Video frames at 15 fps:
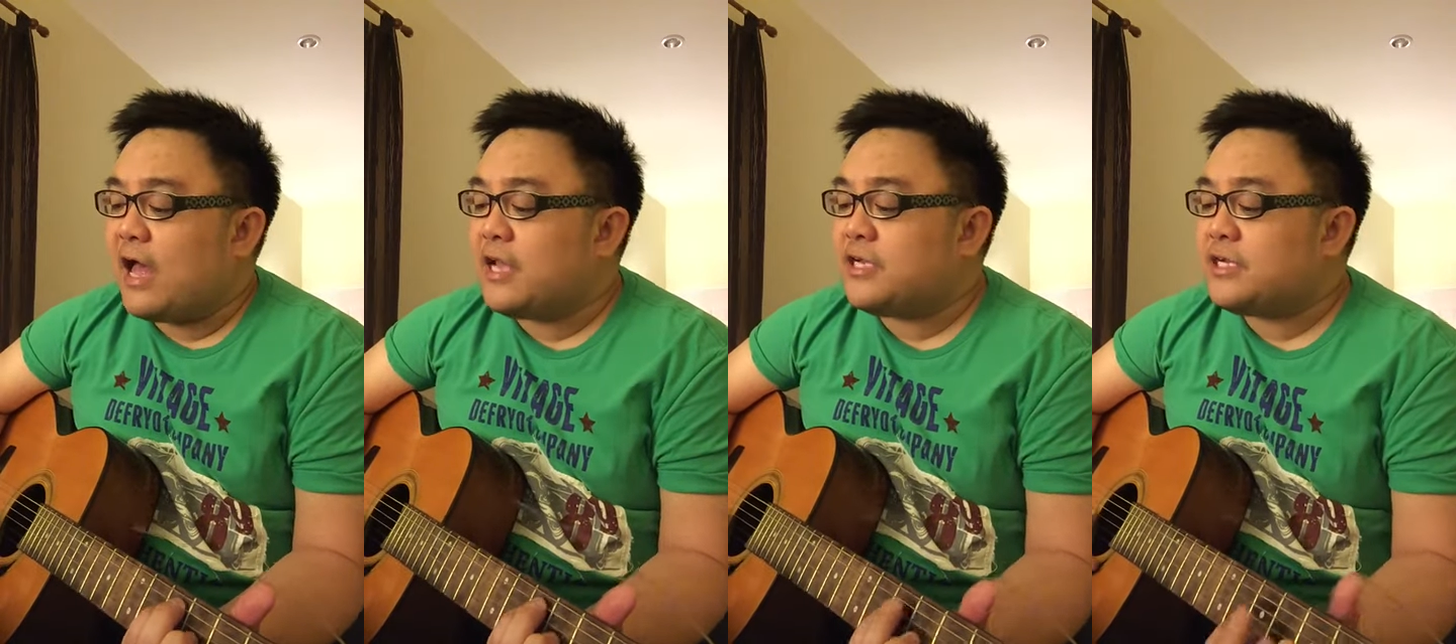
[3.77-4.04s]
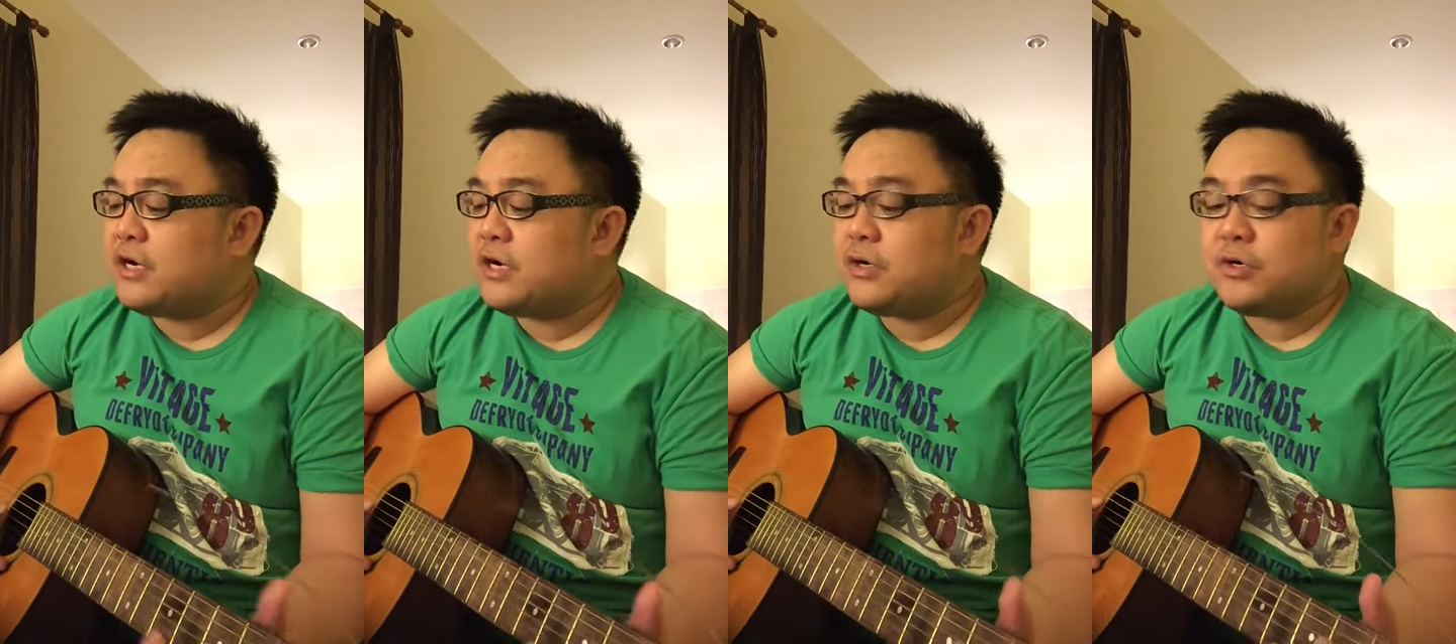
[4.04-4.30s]

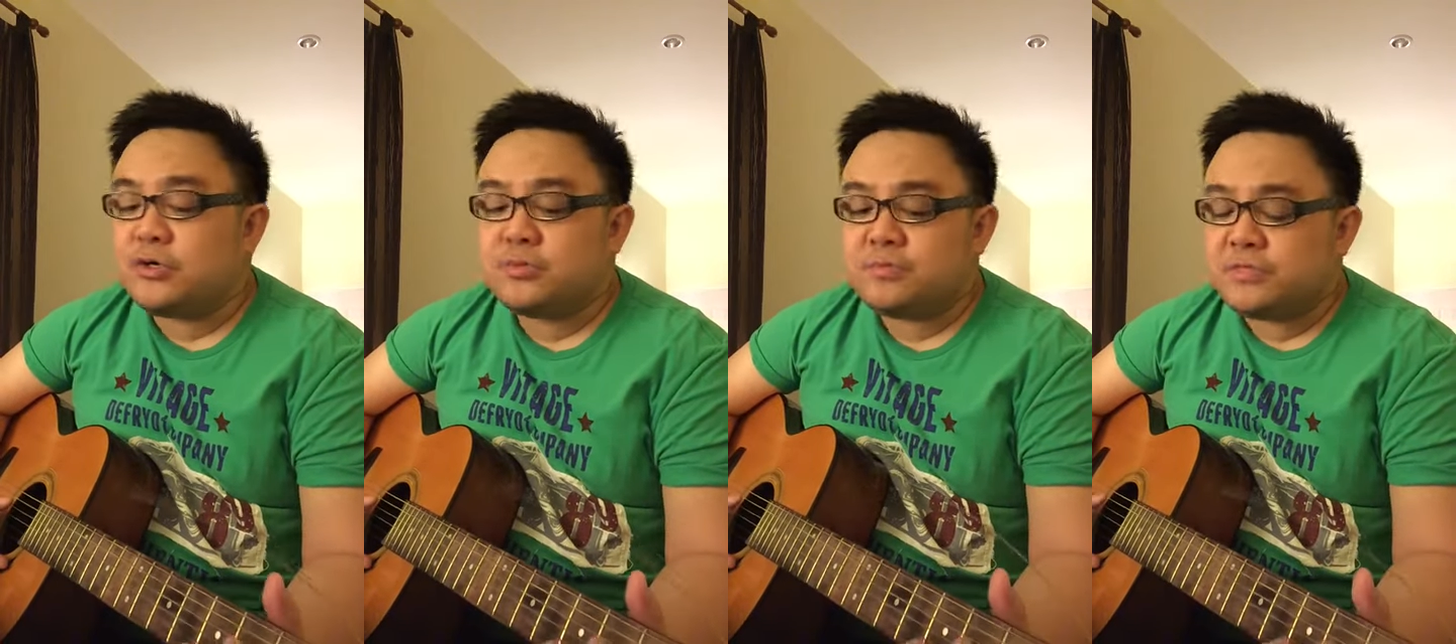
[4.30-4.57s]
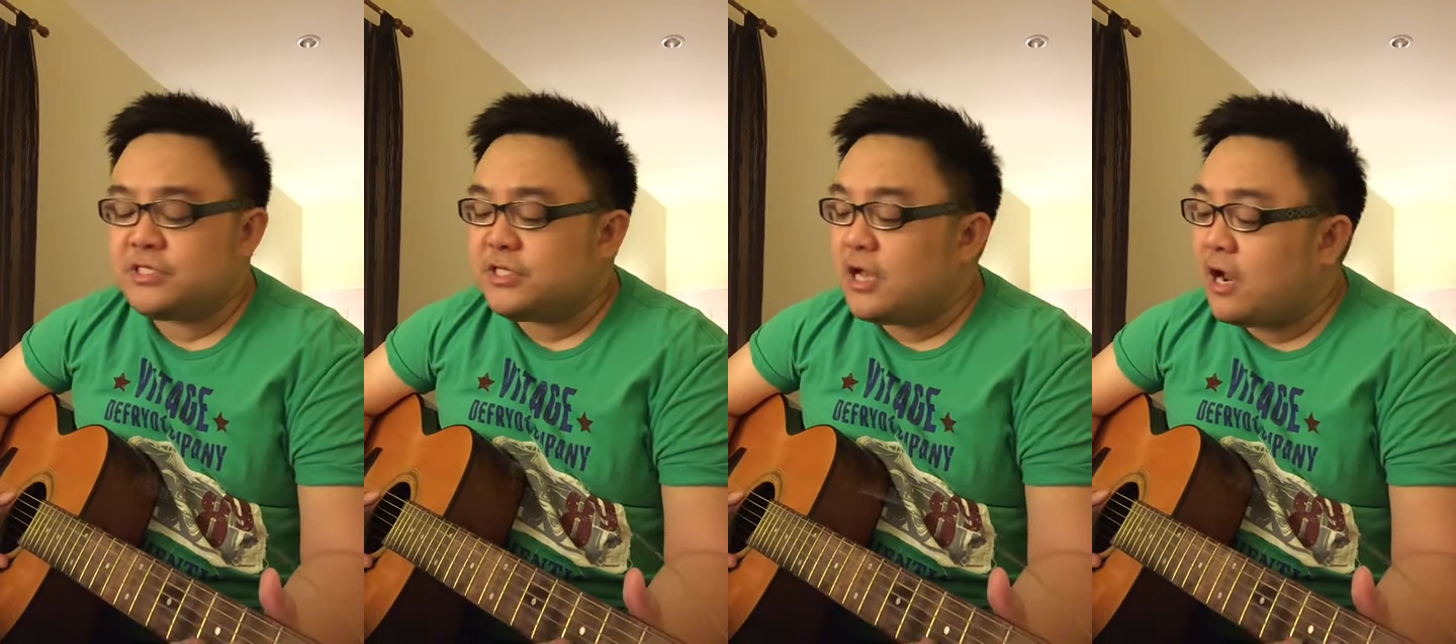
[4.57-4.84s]
and
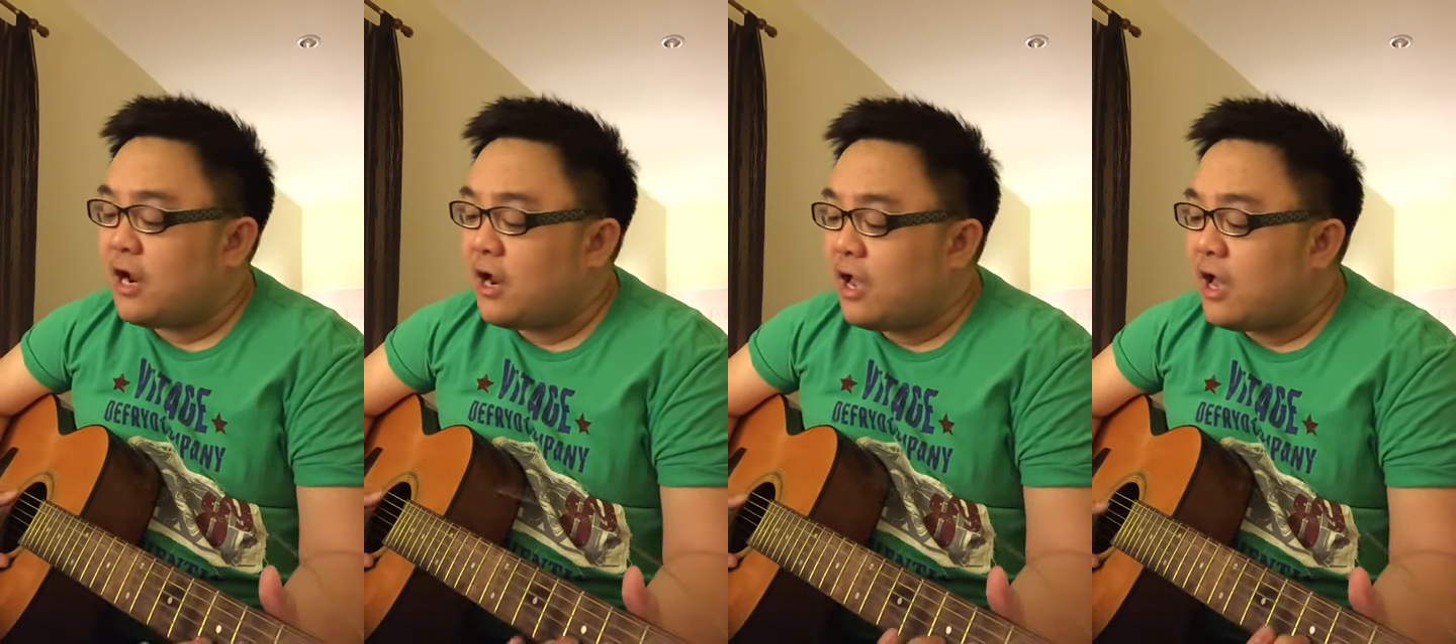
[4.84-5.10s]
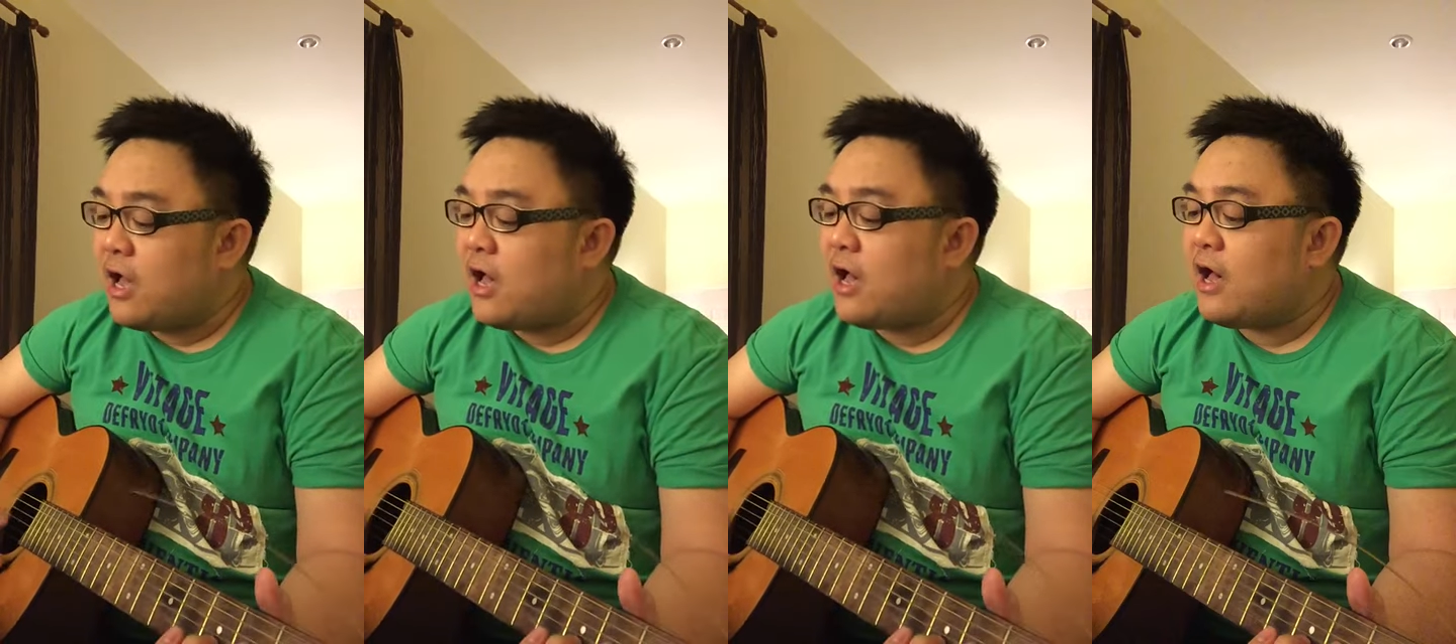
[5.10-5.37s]
hopes are
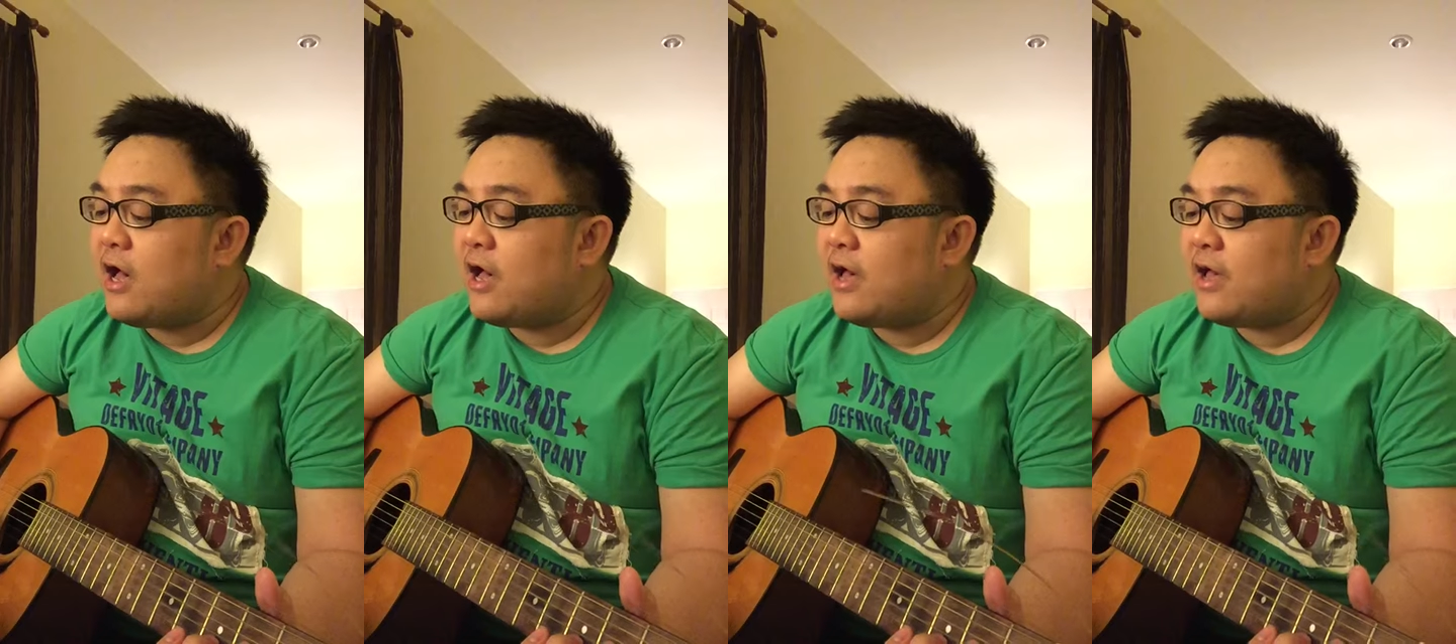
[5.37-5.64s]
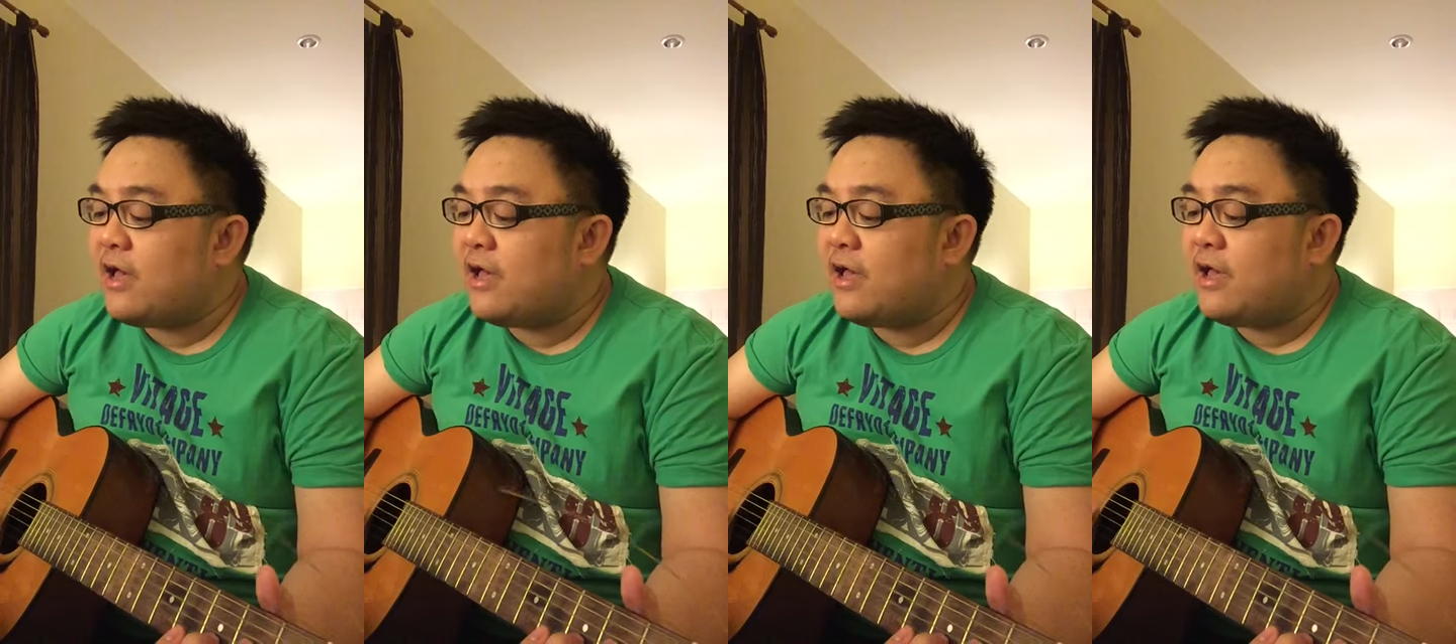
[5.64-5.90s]

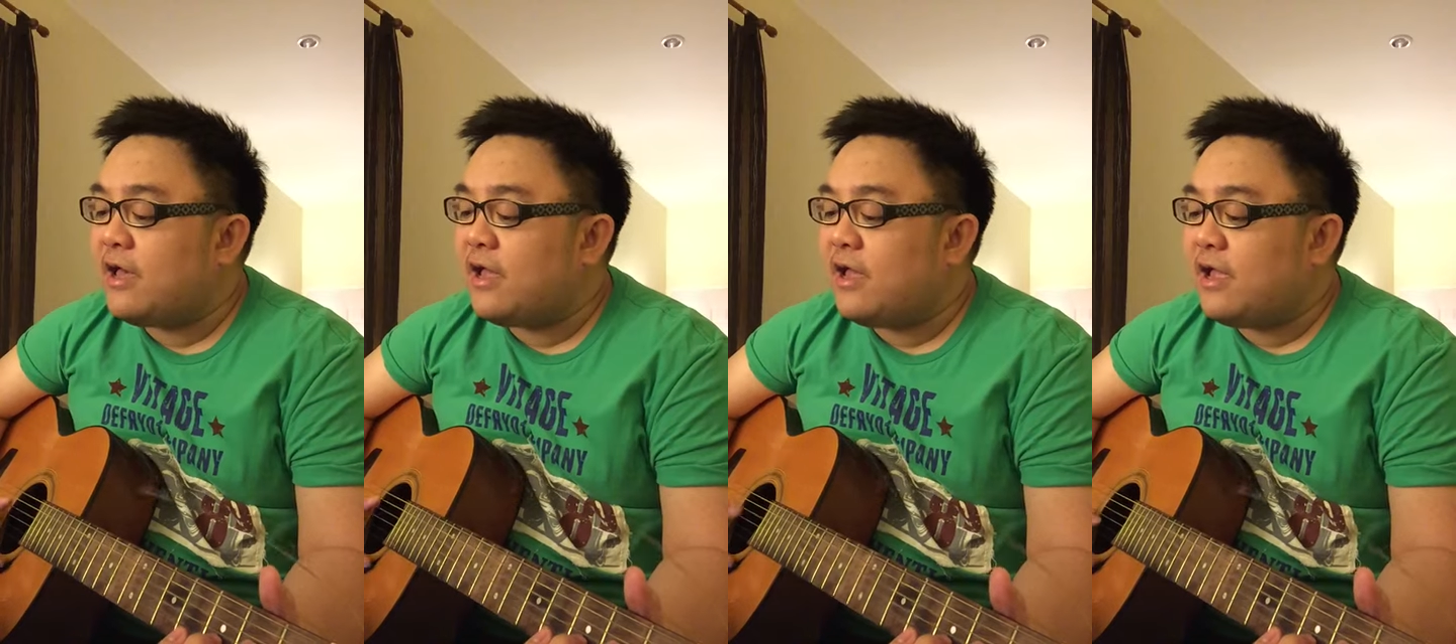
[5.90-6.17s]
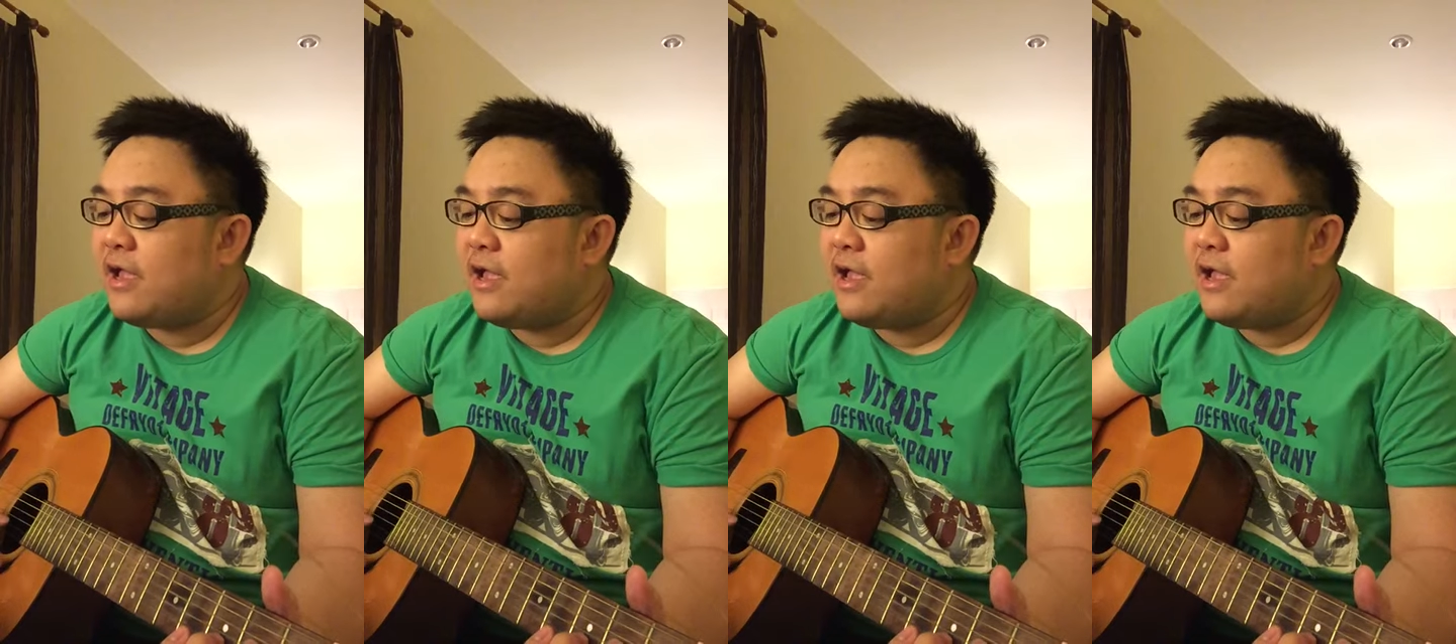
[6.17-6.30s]
high.